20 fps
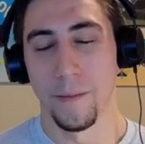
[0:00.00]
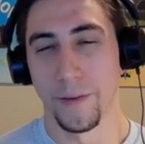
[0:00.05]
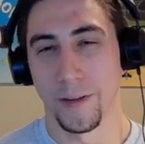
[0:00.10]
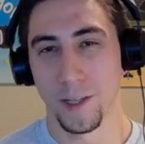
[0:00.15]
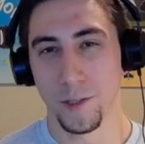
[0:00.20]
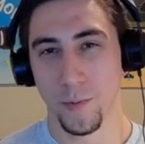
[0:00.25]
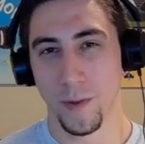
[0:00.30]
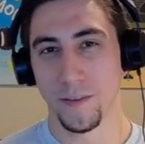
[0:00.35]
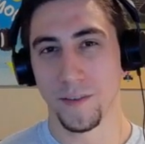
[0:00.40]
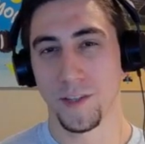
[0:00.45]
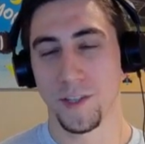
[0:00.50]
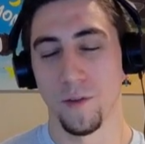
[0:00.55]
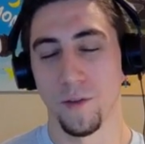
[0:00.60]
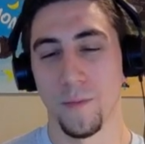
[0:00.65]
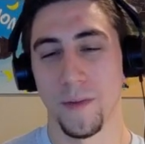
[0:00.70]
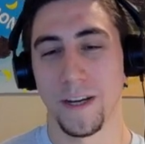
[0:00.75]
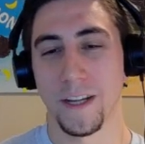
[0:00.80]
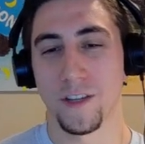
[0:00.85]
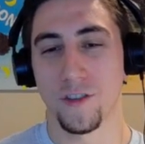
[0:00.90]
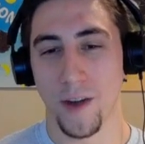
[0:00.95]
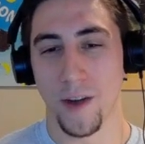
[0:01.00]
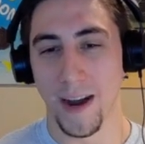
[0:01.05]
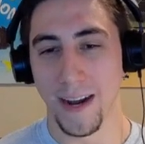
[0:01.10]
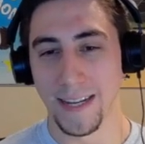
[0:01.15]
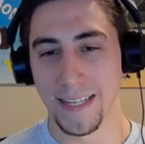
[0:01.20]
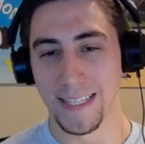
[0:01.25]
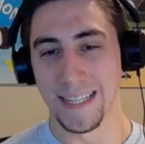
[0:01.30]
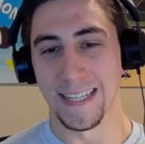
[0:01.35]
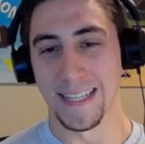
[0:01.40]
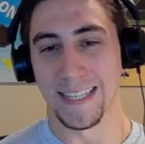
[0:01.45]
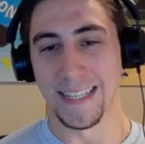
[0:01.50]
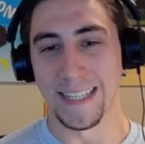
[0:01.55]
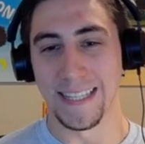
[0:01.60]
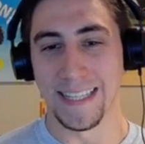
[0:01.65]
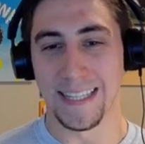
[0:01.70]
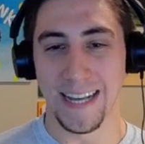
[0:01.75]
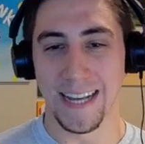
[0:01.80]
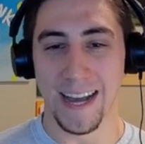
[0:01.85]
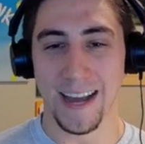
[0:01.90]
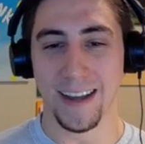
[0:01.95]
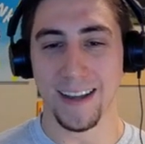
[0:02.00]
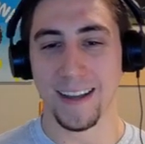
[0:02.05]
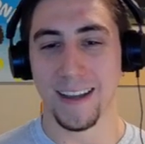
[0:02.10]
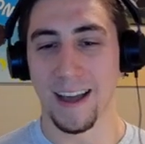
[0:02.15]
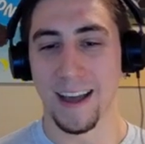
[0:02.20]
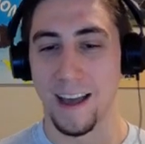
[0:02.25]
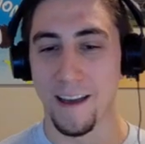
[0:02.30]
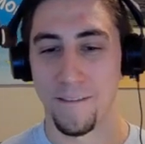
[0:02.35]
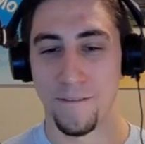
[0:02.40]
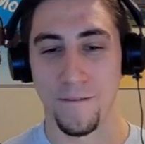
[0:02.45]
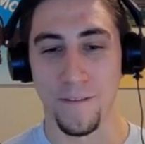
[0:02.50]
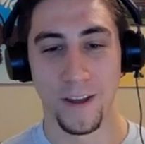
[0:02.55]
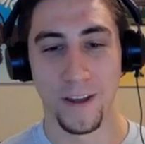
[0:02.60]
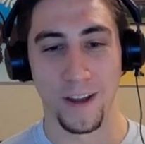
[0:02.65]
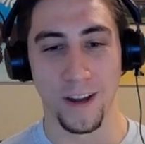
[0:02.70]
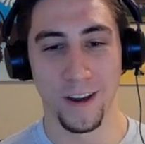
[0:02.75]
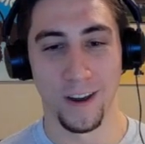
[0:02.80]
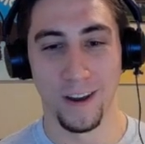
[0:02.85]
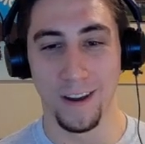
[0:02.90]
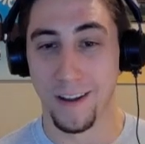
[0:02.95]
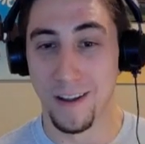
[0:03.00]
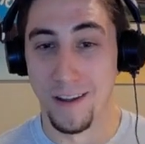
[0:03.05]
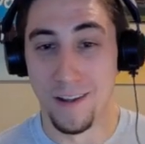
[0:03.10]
And because we have so many dragons in this deck, I figured